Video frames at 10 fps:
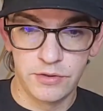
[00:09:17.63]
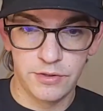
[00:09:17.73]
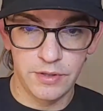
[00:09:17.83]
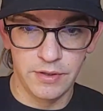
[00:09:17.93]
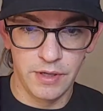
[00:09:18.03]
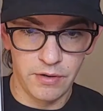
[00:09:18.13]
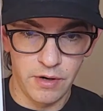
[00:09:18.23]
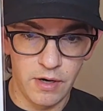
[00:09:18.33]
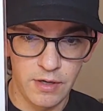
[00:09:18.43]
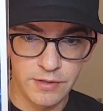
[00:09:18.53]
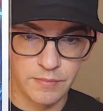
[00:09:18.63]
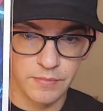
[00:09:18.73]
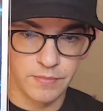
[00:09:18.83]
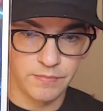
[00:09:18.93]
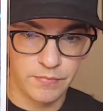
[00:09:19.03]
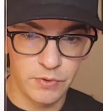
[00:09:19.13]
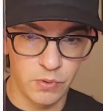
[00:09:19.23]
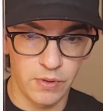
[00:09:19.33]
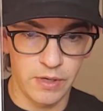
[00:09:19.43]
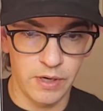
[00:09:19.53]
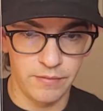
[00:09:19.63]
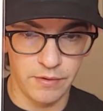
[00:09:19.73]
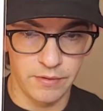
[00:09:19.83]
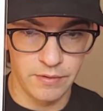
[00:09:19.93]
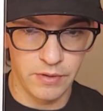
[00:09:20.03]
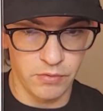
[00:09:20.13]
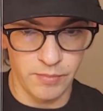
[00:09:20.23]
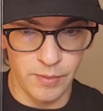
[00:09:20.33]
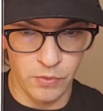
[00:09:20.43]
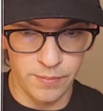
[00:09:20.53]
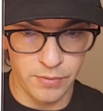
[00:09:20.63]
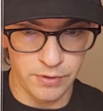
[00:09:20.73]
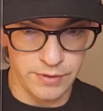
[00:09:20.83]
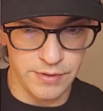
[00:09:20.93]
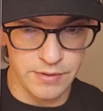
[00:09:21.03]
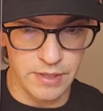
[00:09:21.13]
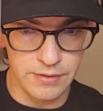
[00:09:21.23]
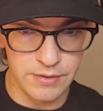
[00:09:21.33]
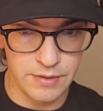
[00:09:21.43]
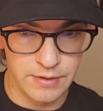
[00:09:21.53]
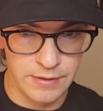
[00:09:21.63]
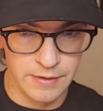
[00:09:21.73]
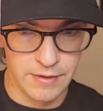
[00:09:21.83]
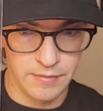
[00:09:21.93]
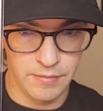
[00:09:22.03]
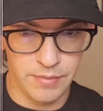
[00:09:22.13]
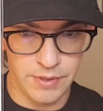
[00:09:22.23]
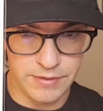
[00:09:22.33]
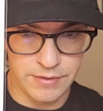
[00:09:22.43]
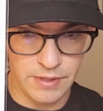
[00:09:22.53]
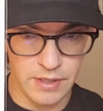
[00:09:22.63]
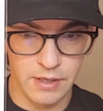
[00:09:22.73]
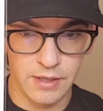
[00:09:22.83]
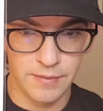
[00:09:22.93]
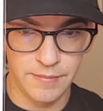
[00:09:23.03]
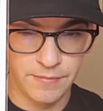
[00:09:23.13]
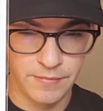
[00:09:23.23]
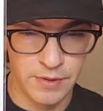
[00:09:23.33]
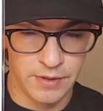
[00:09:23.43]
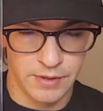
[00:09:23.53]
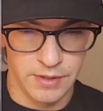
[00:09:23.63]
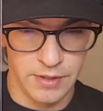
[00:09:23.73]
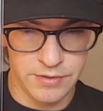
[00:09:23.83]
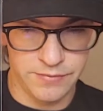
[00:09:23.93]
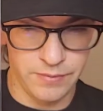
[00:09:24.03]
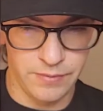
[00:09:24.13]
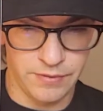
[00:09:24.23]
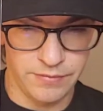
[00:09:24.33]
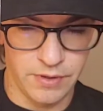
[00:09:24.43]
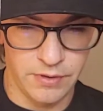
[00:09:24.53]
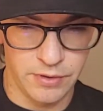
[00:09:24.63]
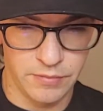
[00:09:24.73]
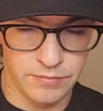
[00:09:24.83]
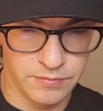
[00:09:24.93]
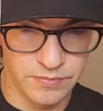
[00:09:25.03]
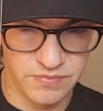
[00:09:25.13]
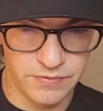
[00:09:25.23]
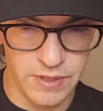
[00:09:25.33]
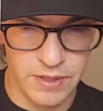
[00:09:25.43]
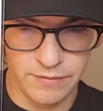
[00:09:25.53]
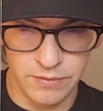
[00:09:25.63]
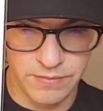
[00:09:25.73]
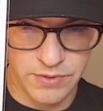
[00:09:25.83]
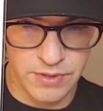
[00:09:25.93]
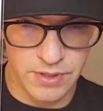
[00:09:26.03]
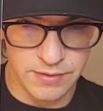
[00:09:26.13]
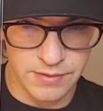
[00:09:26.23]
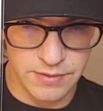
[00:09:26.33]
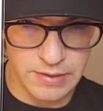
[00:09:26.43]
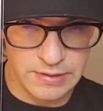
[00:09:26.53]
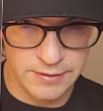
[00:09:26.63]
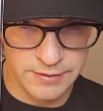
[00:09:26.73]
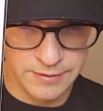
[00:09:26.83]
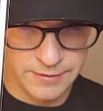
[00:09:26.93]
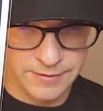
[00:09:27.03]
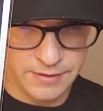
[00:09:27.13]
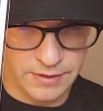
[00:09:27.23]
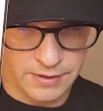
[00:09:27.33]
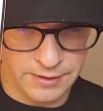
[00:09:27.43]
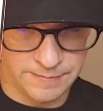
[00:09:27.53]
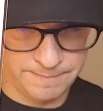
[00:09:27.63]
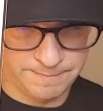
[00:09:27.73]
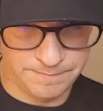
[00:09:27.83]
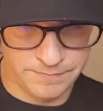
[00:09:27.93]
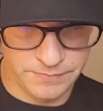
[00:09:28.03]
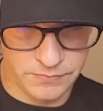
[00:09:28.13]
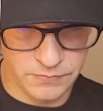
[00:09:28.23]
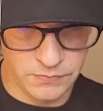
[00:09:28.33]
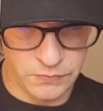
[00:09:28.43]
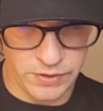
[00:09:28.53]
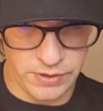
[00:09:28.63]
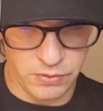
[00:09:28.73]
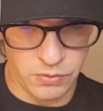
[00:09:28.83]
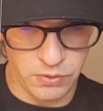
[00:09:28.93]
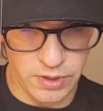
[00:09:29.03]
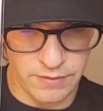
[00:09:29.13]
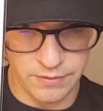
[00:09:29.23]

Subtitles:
another awesome Thor cover. I don't remember what book this is, but it's from like volume 5 or 6. Very cool cover.